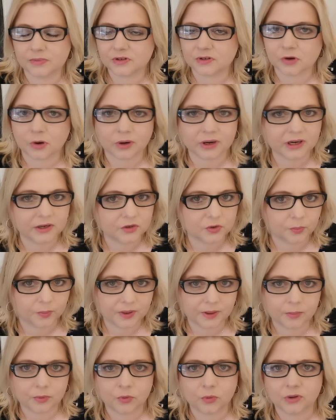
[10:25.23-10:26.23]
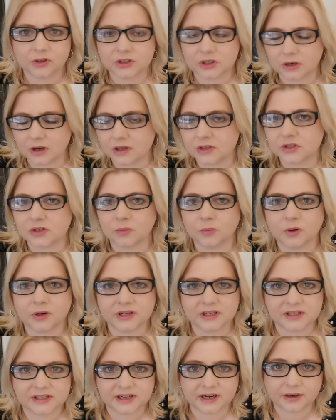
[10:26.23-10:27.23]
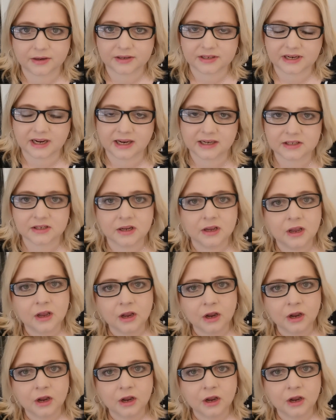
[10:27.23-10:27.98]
talking to people who has lost someone in terror attacks,